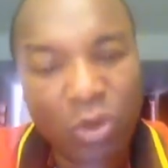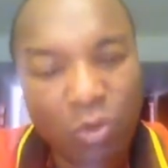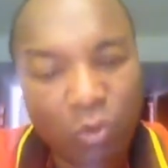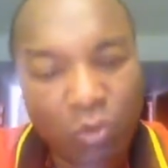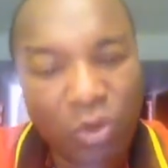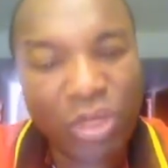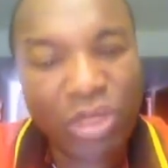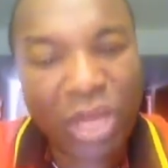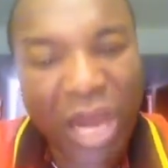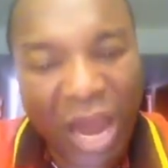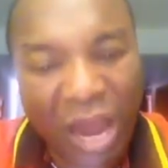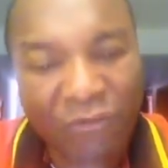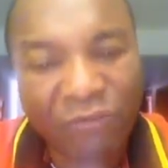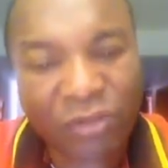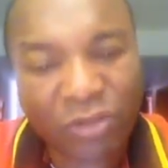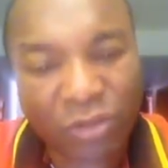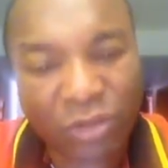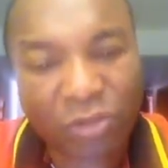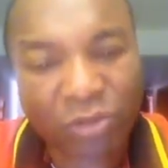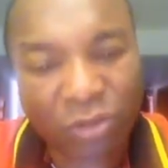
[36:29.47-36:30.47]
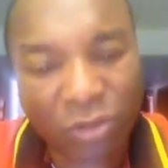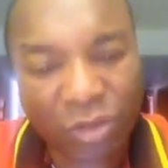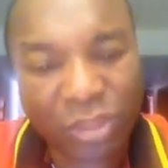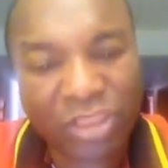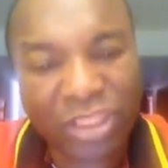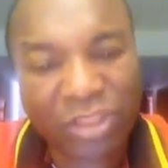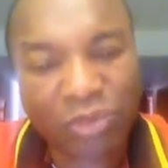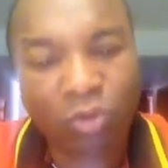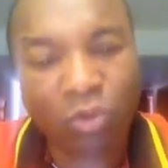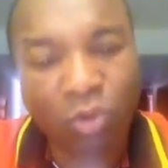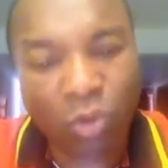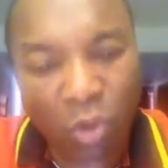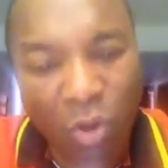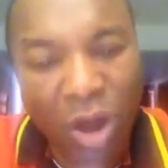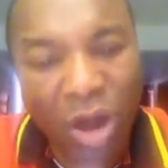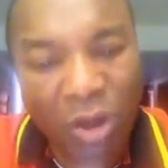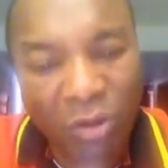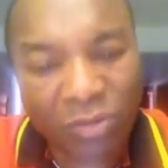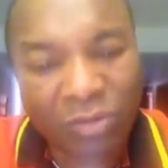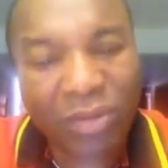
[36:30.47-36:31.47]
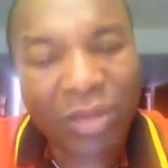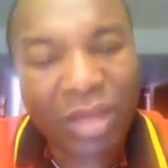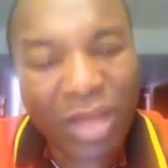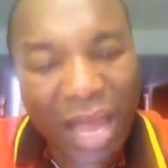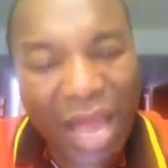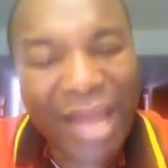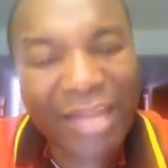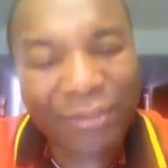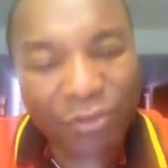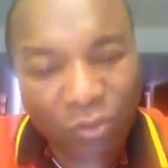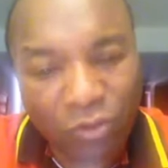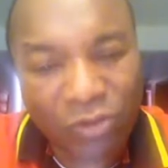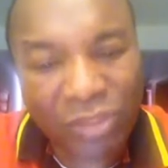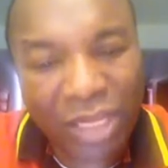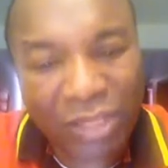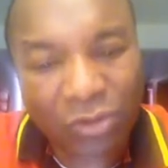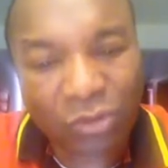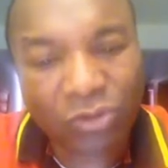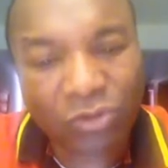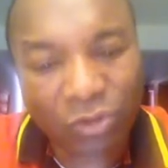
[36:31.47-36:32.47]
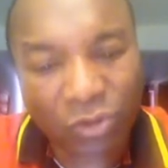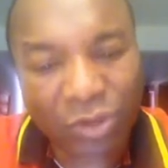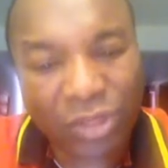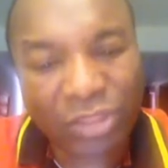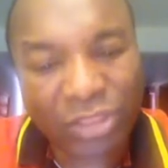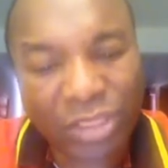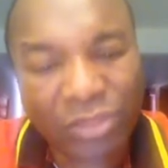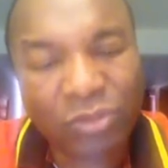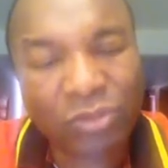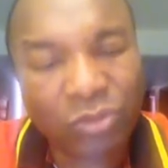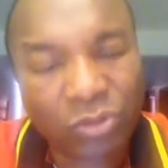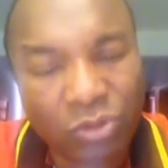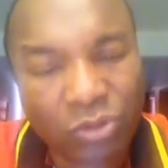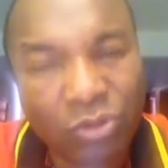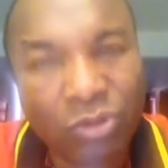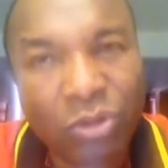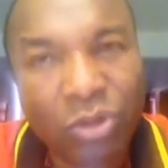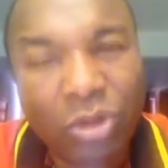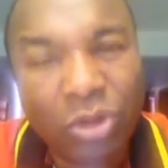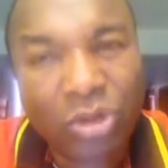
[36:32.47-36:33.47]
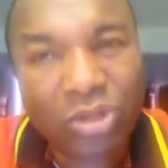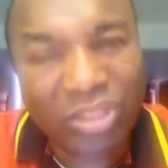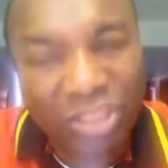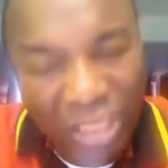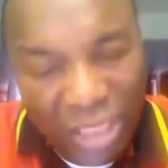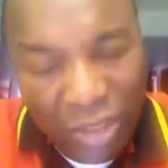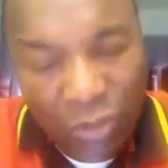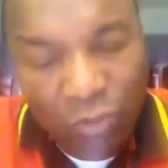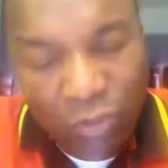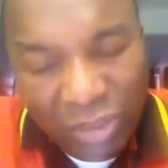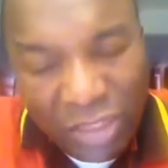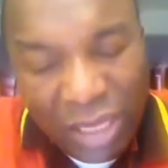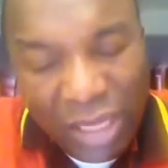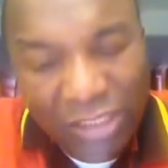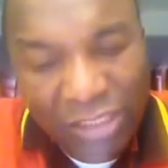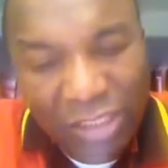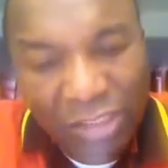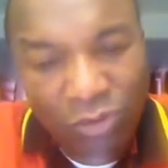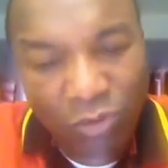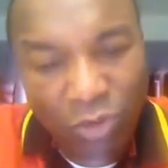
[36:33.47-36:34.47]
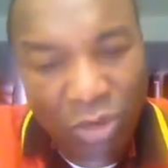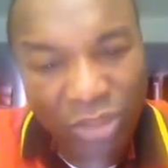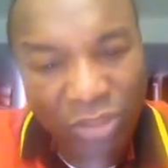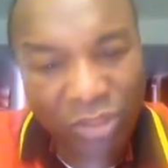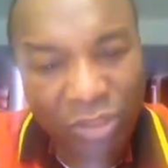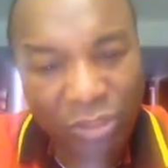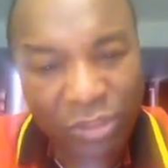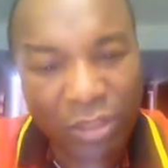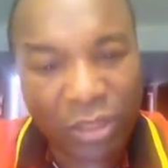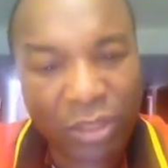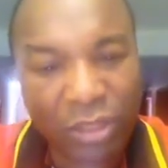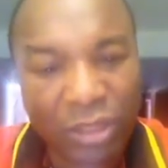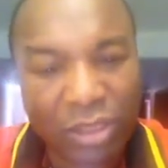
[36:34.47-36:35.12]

We have his authority to go out and use that authority to deal with our situations.